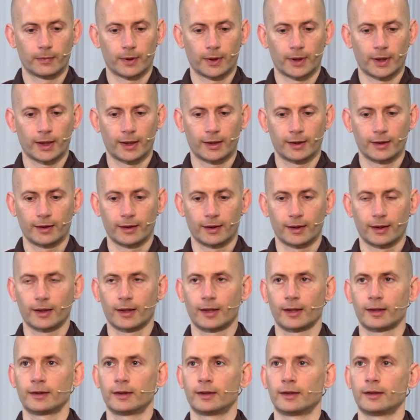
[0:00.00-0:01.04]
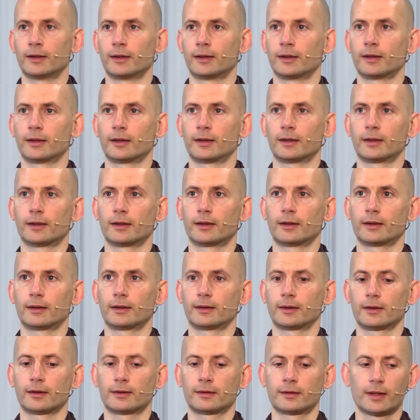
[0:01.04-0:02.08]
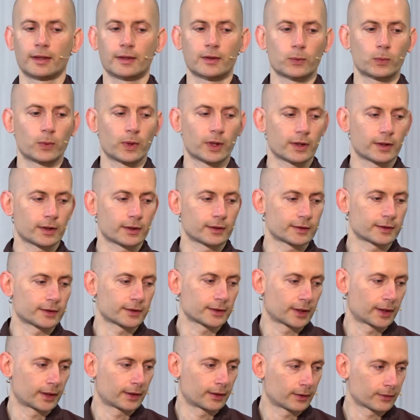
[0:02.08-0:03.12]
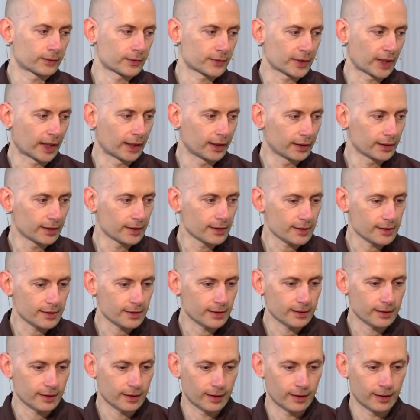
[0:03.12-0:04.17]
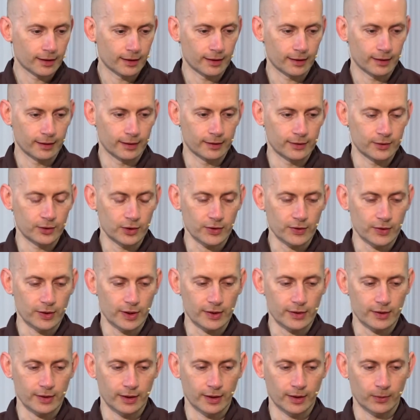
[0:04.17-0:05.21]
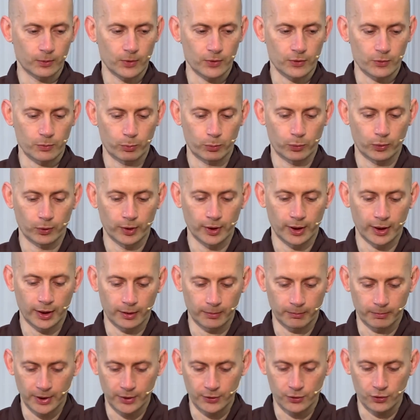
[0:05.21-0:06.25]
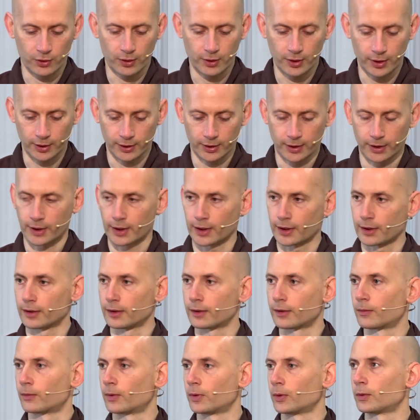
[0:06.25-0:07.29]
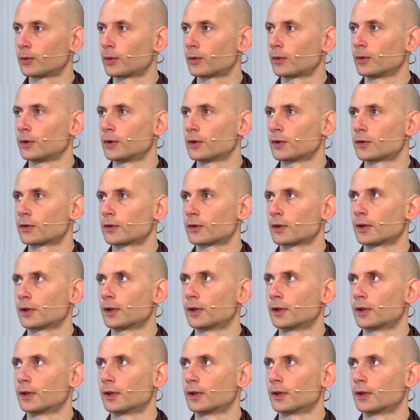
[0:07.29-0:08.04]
I did 6 weeks of silence, and I just yesterday I was pulling out my journal that I wrote through this